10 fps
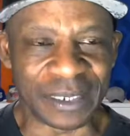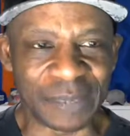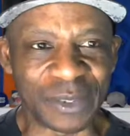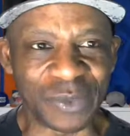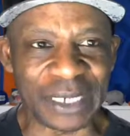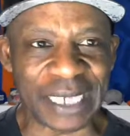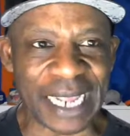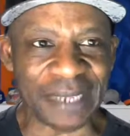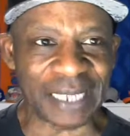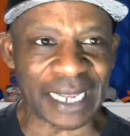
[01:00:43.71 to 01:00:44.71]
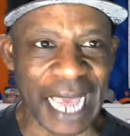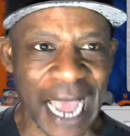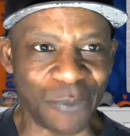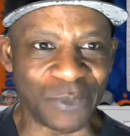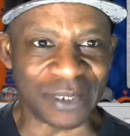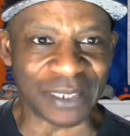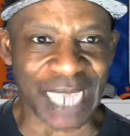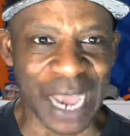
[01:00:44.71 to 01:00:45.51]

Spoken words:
Them the three names that I would say